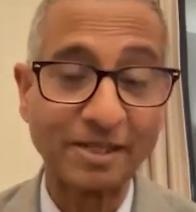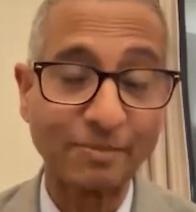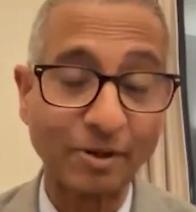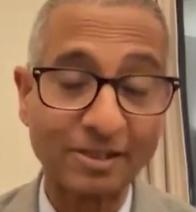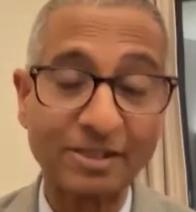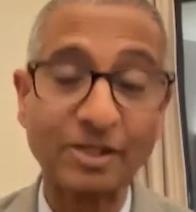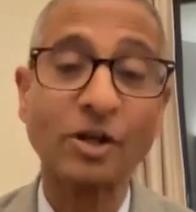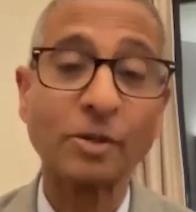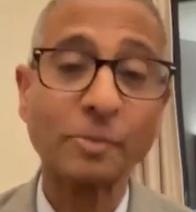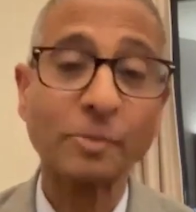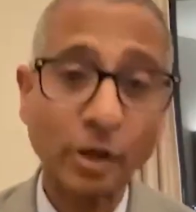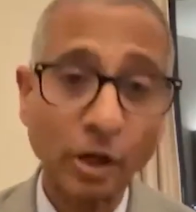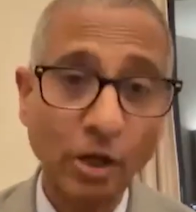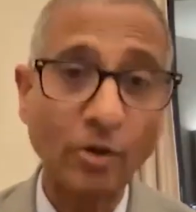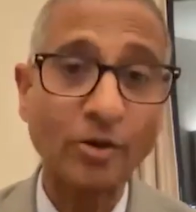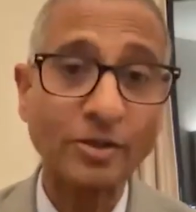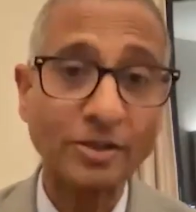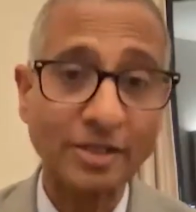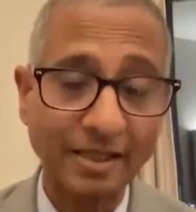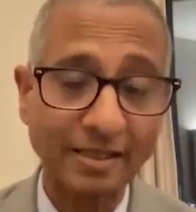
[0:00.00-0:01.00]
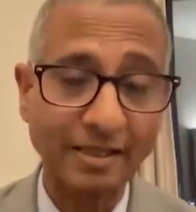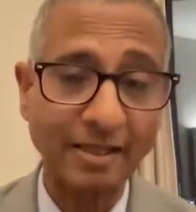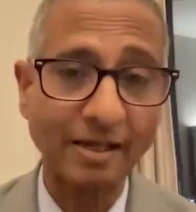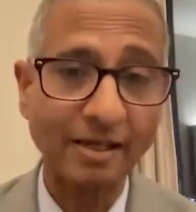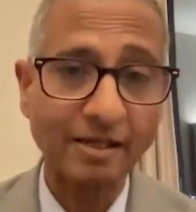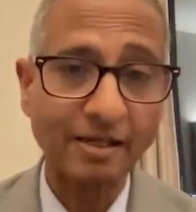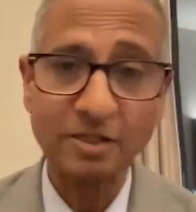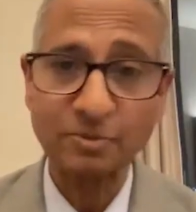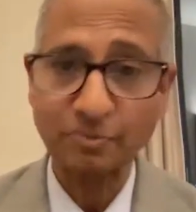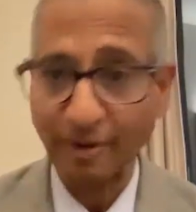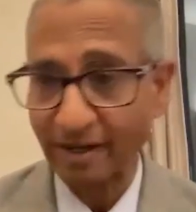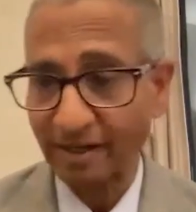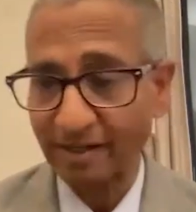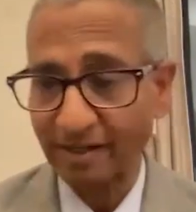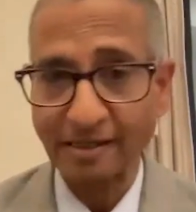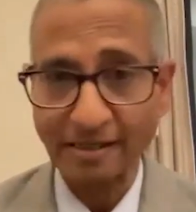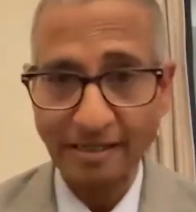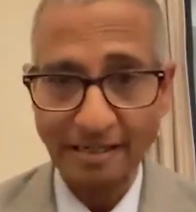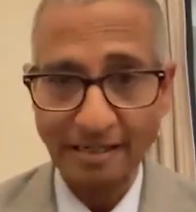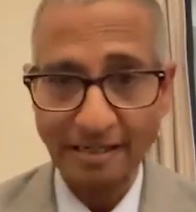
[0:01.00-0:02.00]
It's going to be close, I think, despite
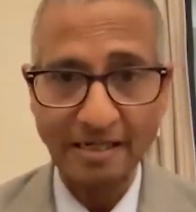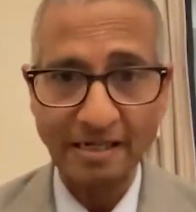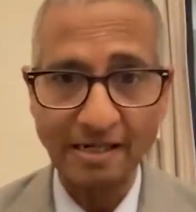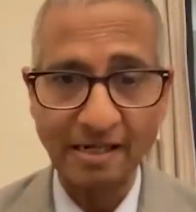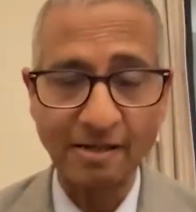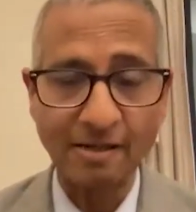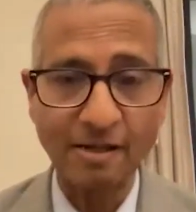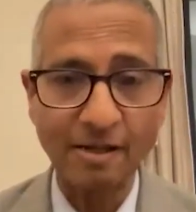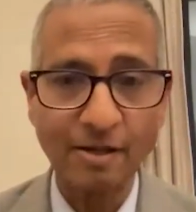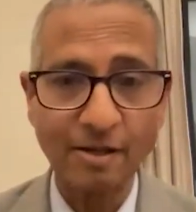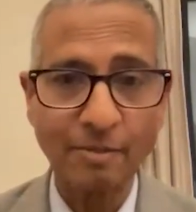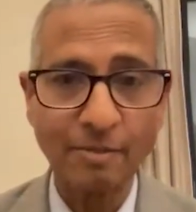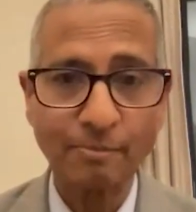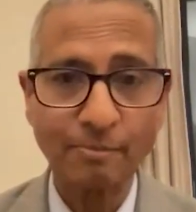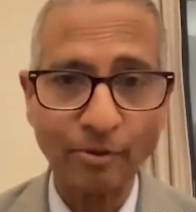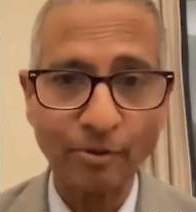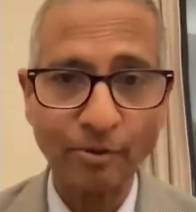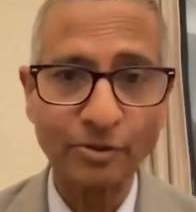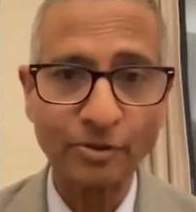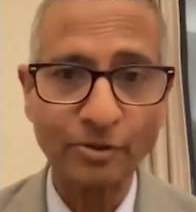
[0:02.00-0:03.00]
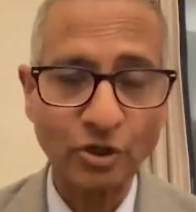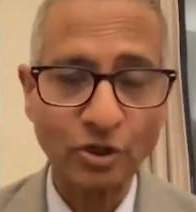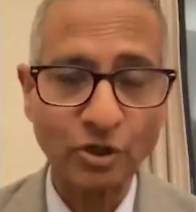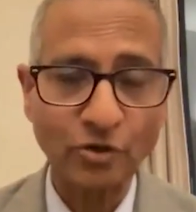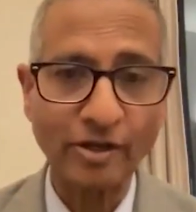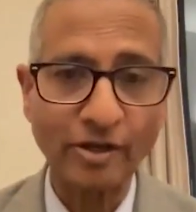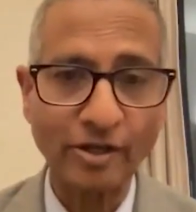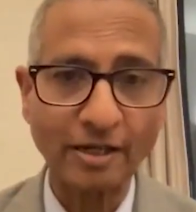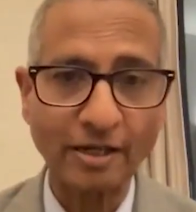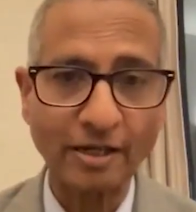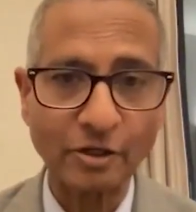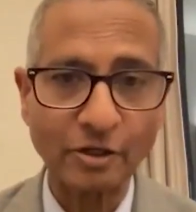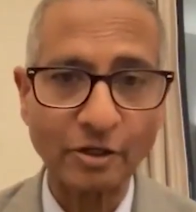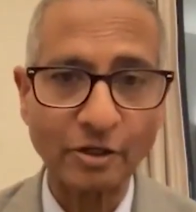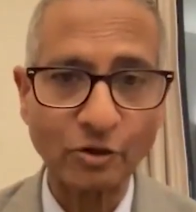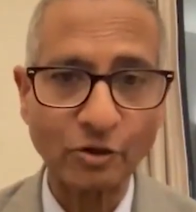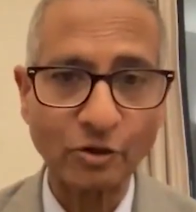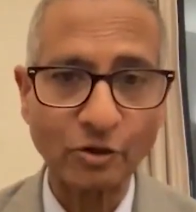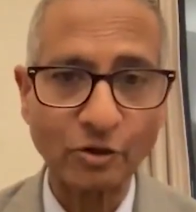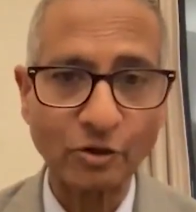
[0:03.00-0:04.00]
the early polls showing a
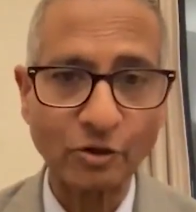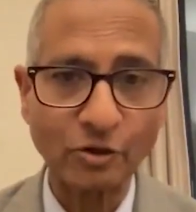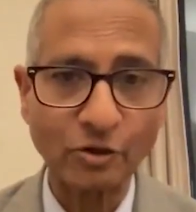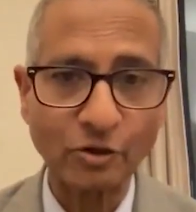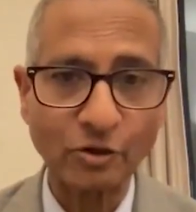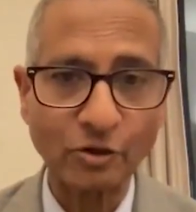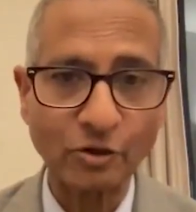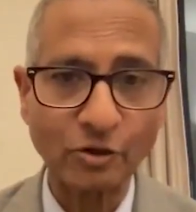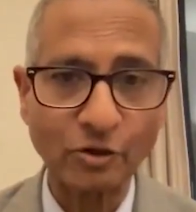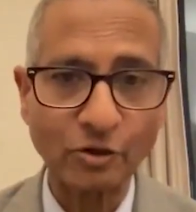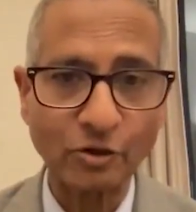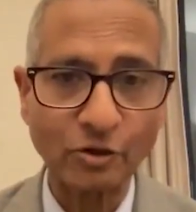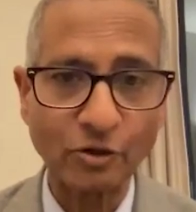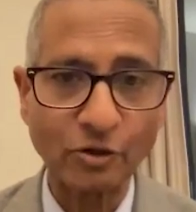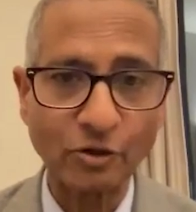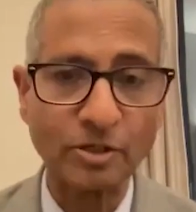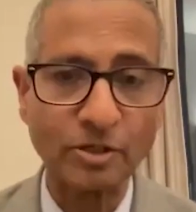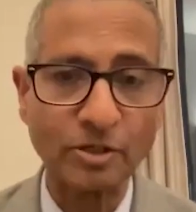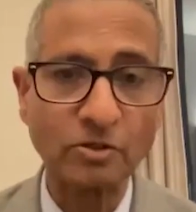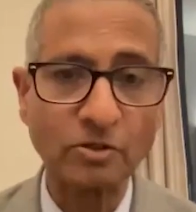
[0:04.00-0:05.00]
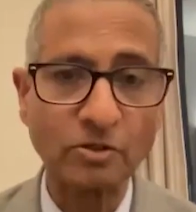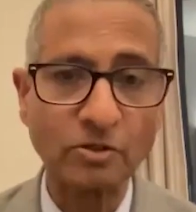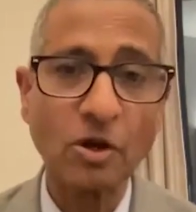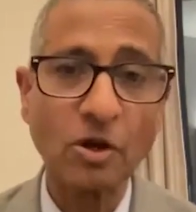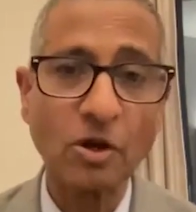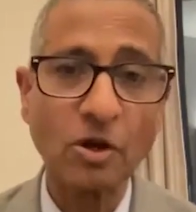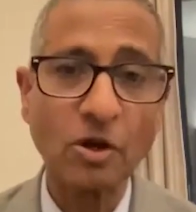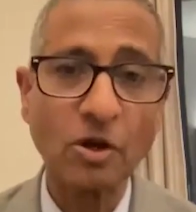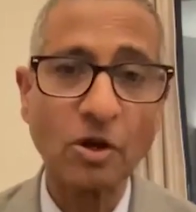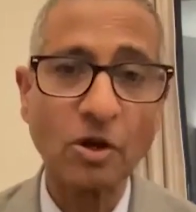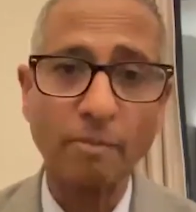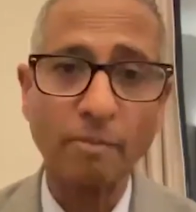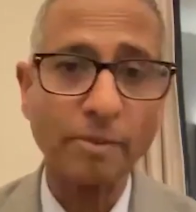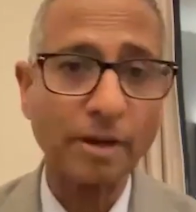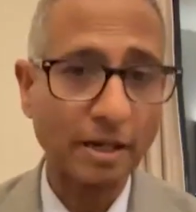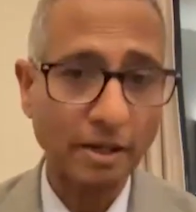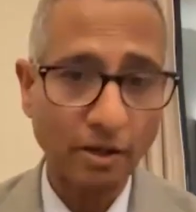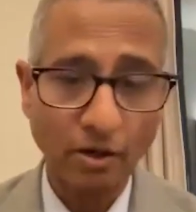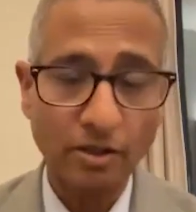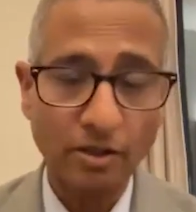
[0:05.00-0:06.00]
huge lead for Dr. Moizu, or
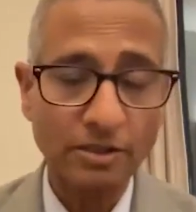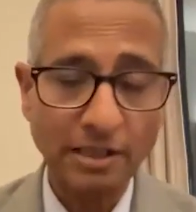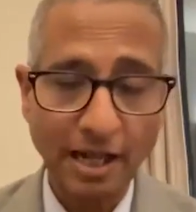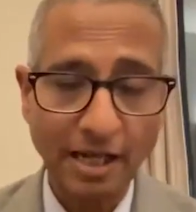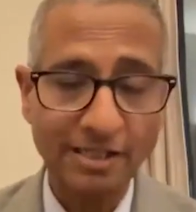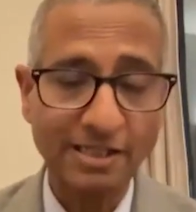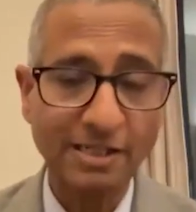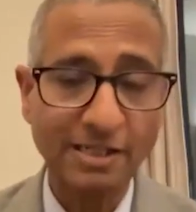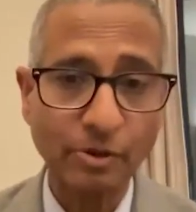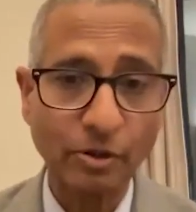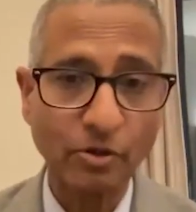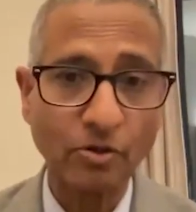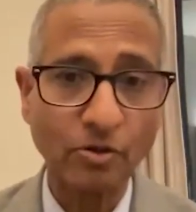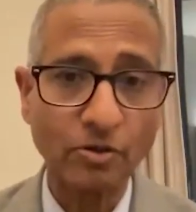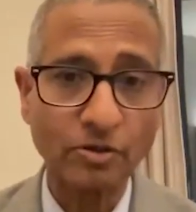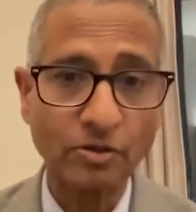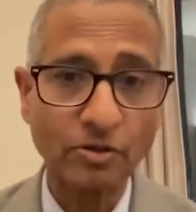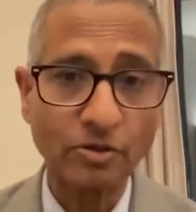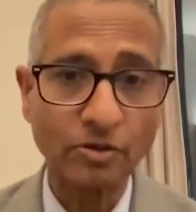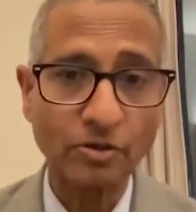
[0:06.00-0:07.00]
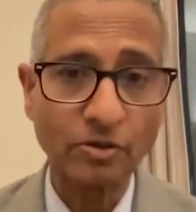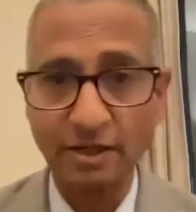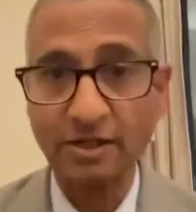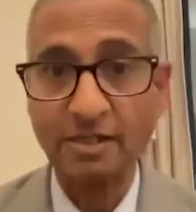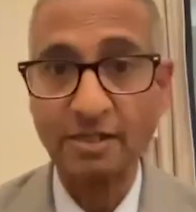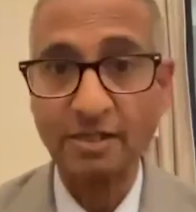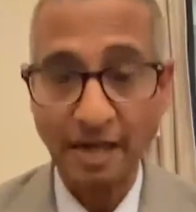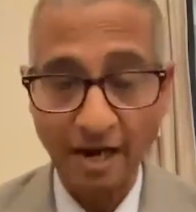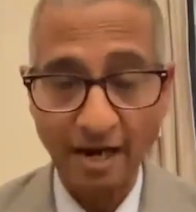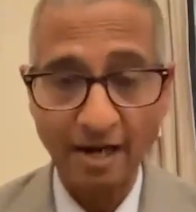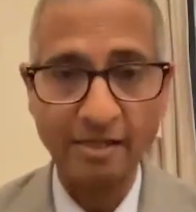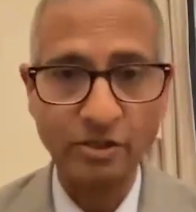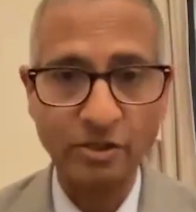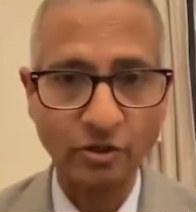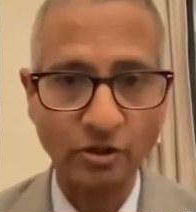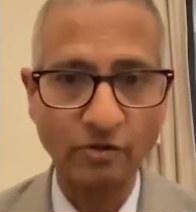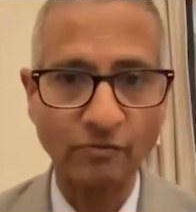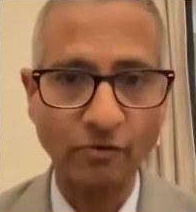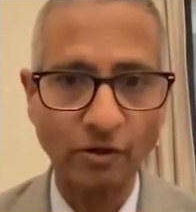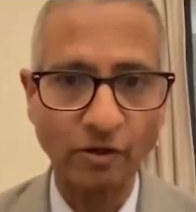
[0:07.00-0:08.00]
largely because the turnout is high. So
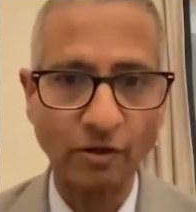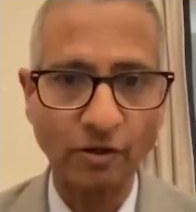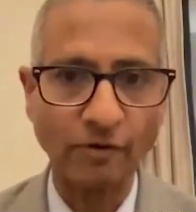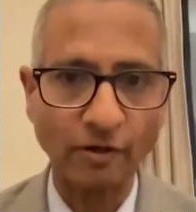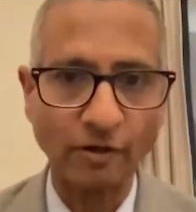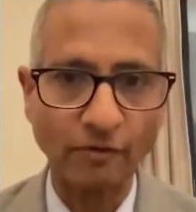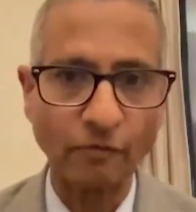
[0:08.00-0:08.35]
it would